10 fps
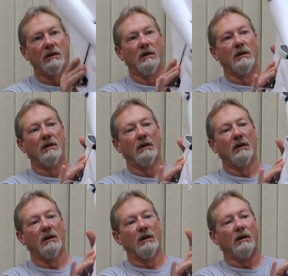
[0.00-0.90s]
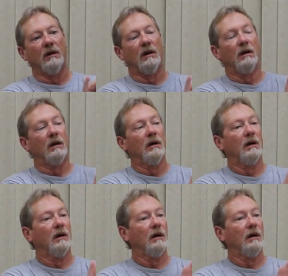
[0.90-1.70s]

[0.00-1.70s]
Nothing is said.